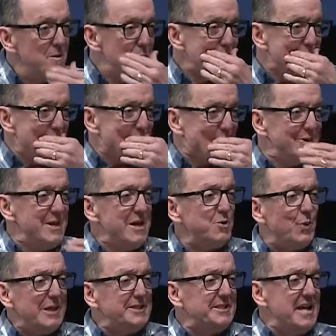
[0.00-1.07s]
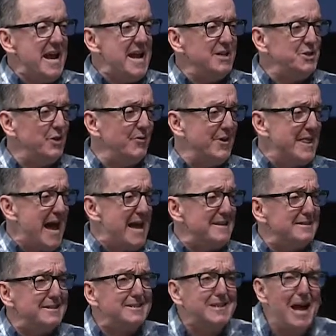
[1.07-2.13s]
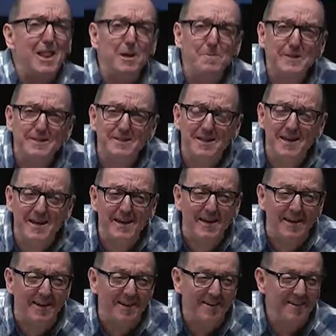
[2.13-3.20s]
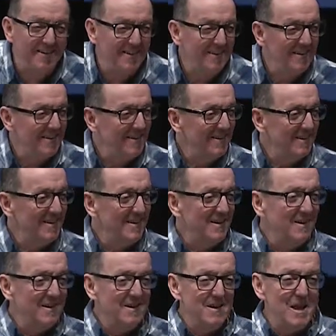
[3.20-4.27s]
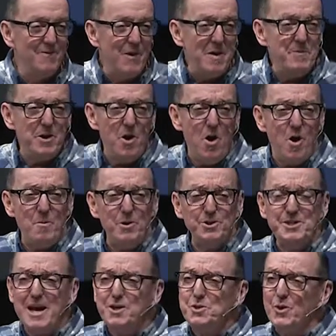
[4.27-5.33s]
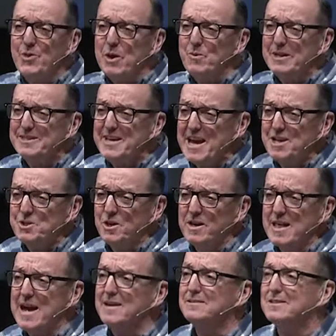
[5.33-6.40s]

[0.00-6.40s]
Well, Nick, what's the answer for that? Celibacy. If I'm in a homosexual thing, what's the answer to that?